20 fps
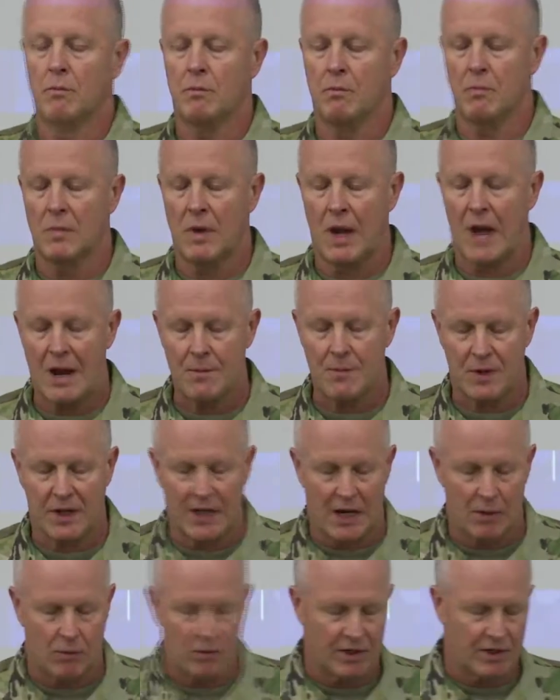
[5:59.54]
not being
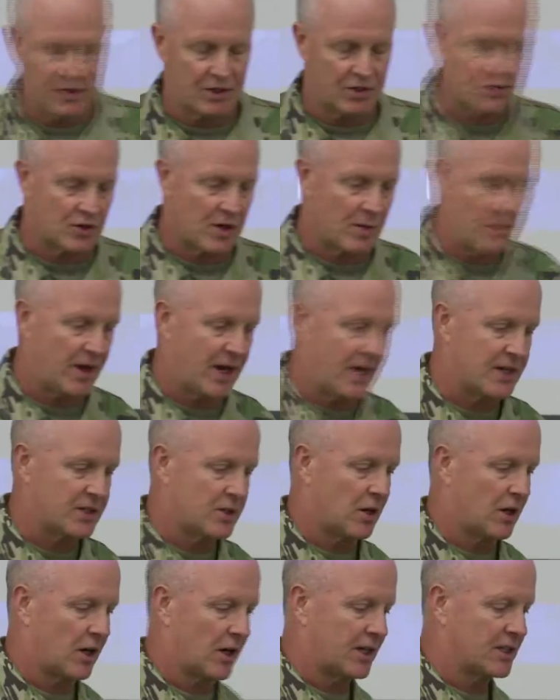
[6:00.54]
able to discriminate
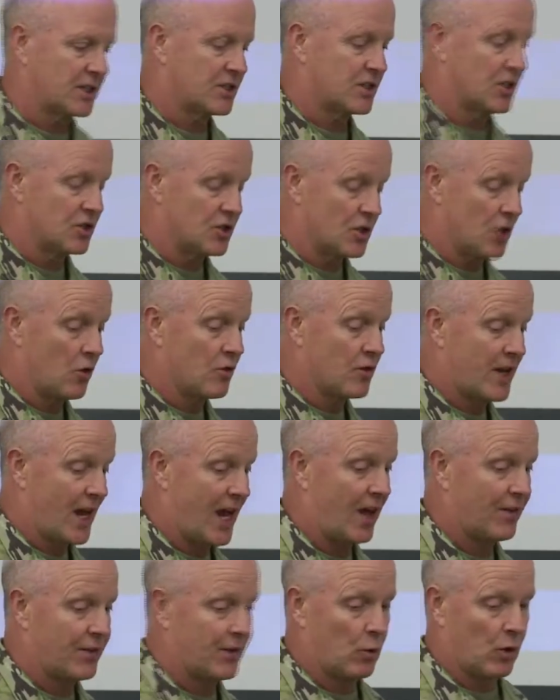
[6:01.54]
targets. There's no
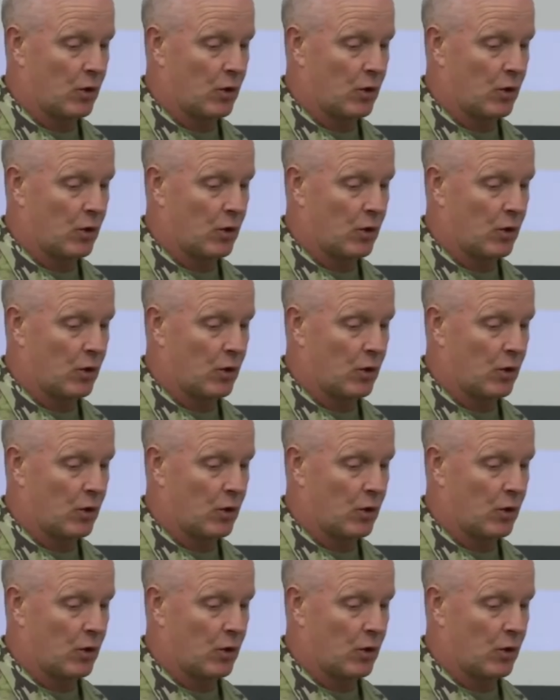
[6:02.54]
doubt that we're